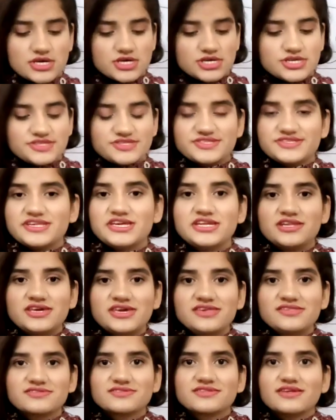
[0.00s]

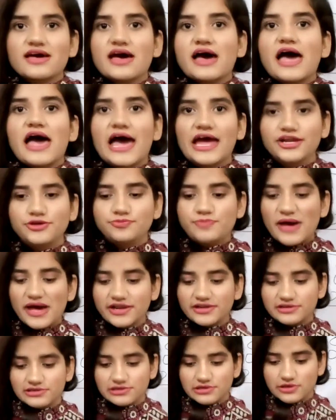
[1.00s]
series and
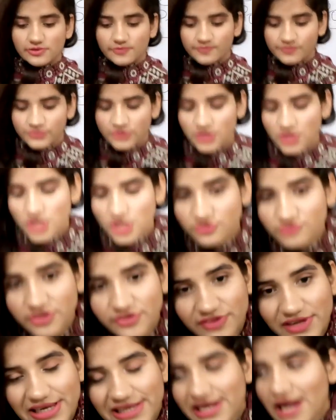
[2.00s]
parallel. We
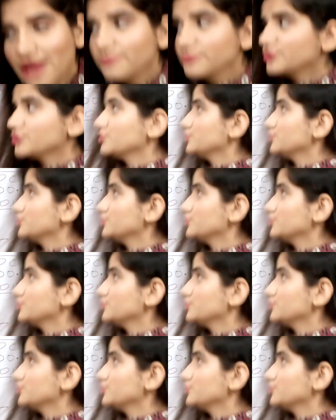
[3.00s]
will come to